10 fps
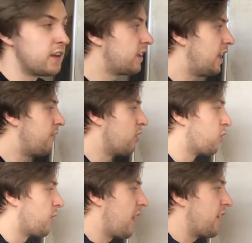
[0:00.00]
leaving us
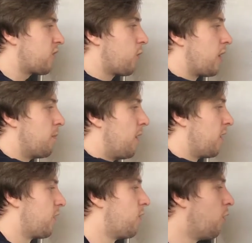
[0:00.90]
with x squared
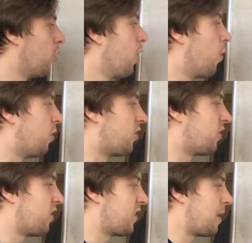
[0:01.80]
minus 4, which is
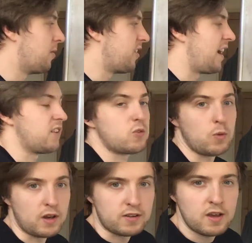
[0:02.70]
the same as x
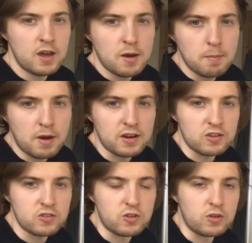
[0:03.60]
squared
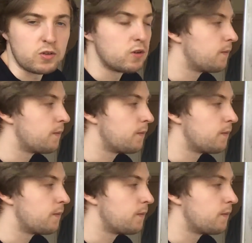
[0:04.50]
minus 2